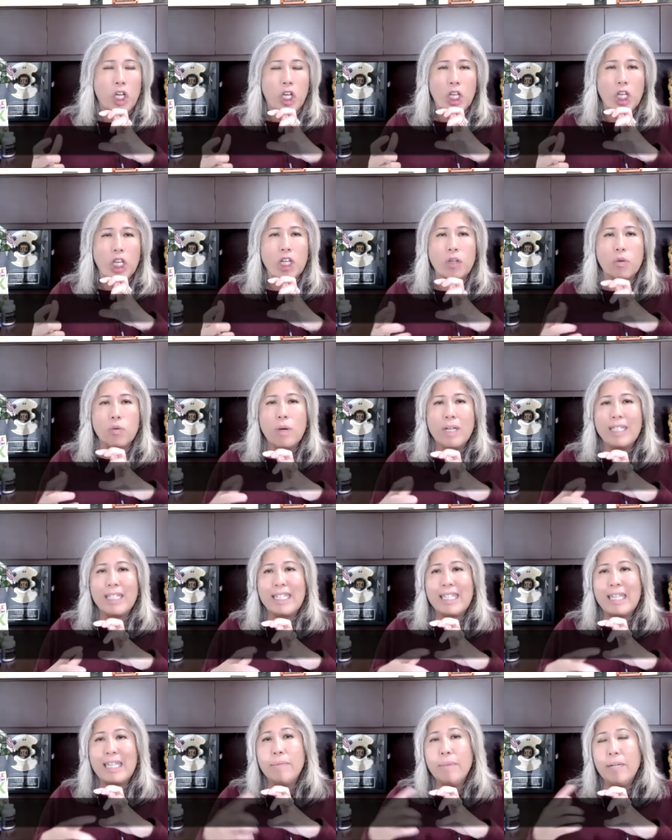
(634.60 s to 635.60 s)
is
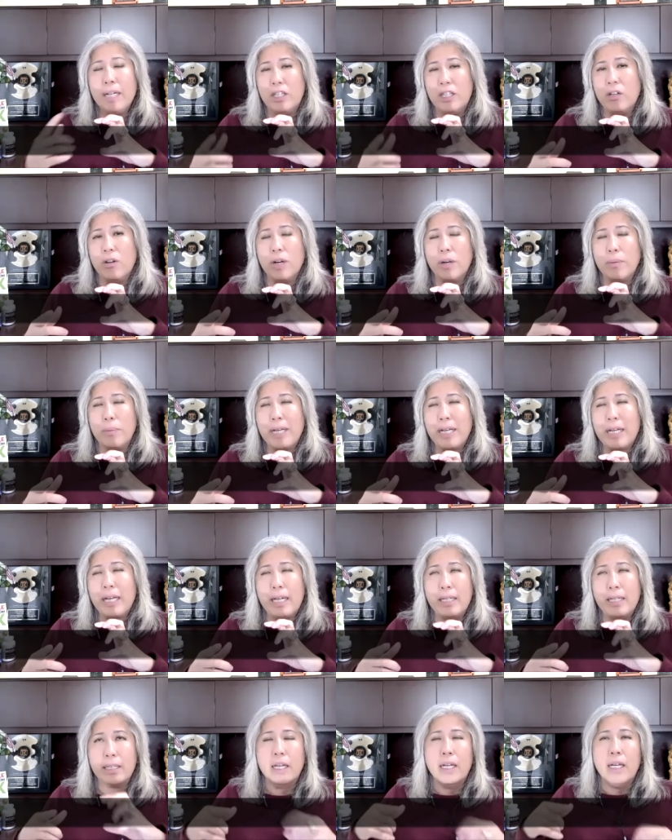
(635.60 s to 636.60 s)
what's stimulatory
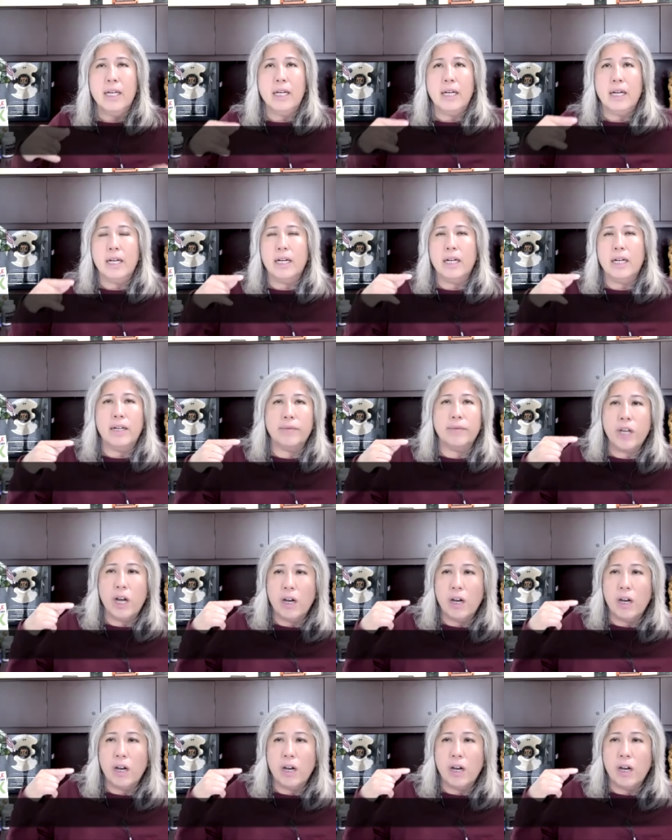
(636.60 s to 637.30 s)
because uh,